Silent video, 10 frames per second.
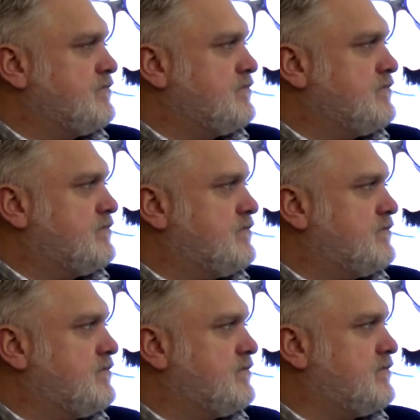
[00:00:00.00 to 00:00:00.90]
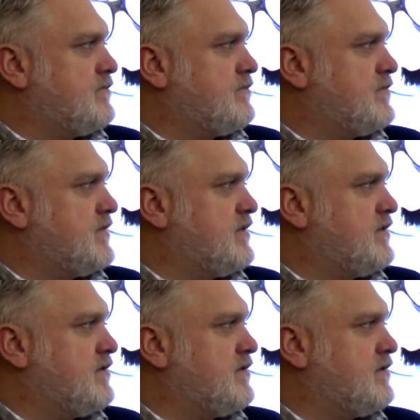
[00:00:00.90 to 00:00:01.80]

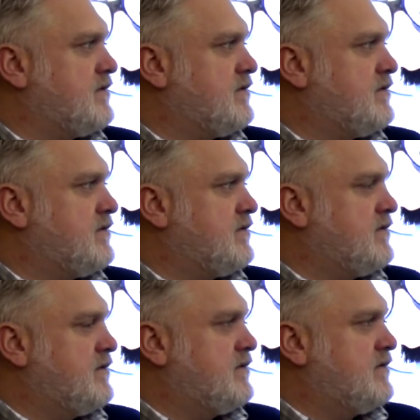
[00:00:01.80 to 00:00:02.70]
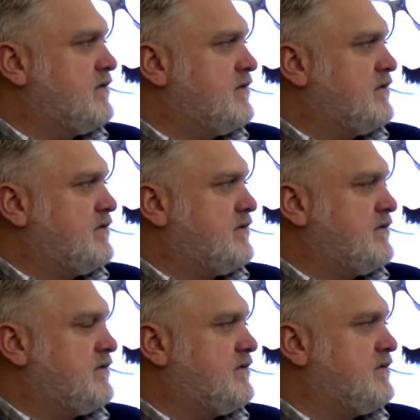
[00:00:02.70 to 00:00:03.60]

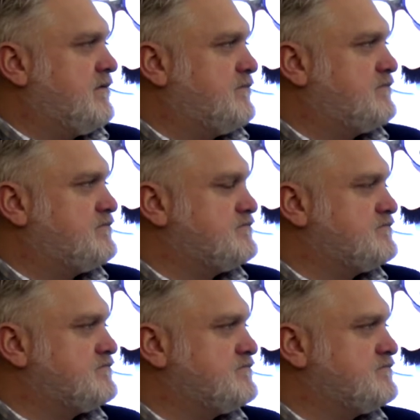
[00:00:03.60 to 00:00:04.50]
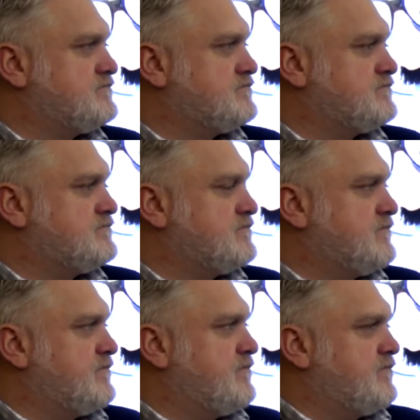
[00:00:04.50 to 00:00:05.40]

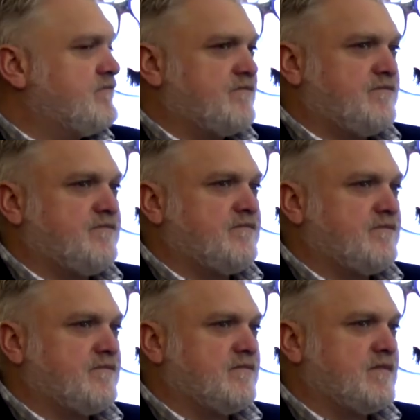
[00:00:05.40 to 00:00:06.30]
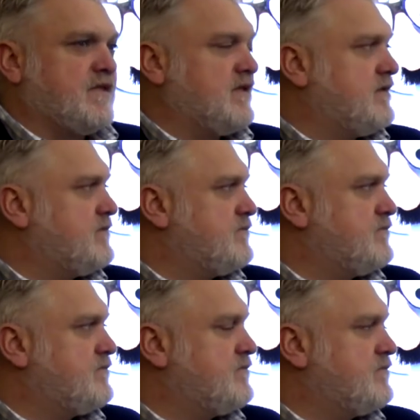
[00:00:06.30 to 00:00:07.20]

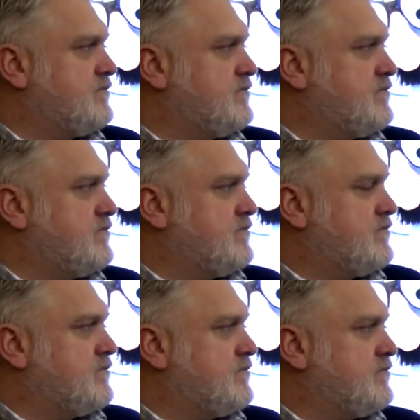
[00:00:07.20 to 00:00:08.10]
[no speech]